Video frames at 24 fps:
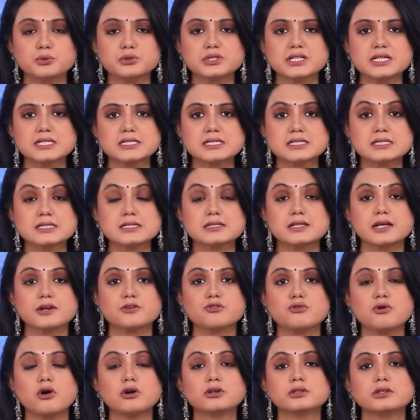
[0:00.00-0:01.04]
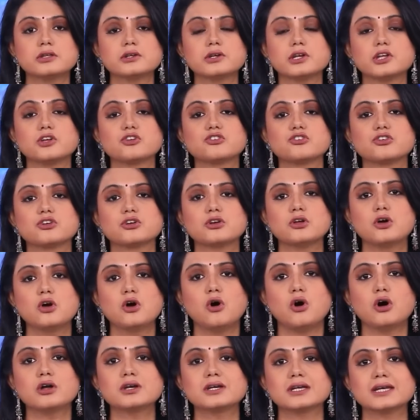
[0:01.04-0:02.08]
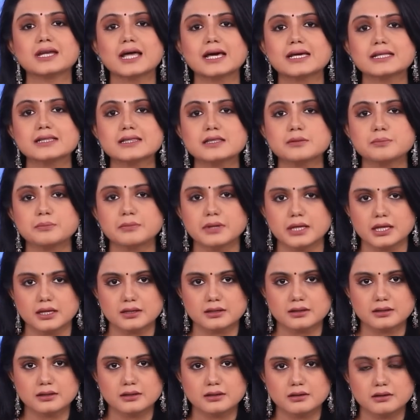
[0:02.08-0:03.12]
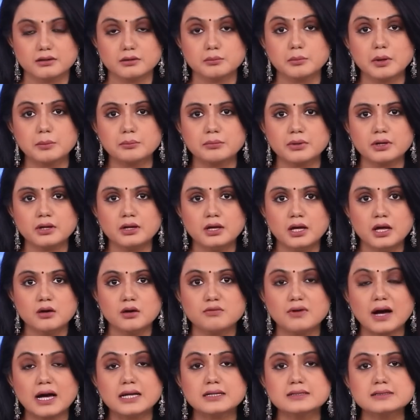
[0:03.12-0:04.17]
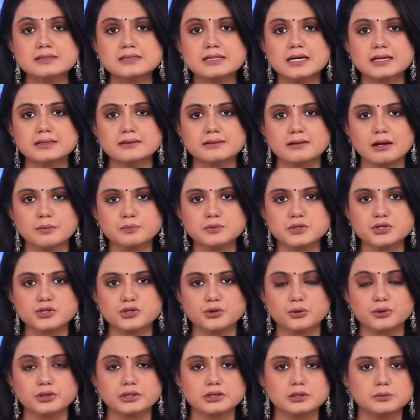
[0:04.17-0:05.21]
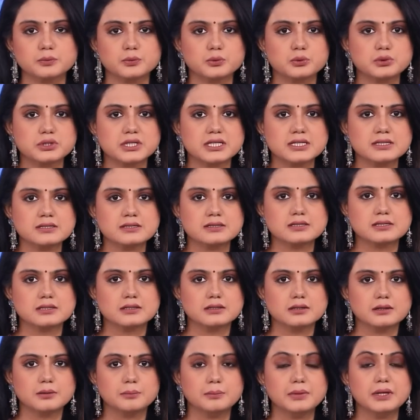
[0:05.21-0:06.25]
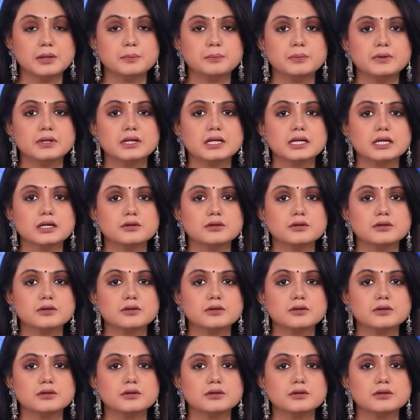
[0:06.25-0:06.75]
protests that rocked the nation on 9th May. Remember, violence had erupted during the protests. People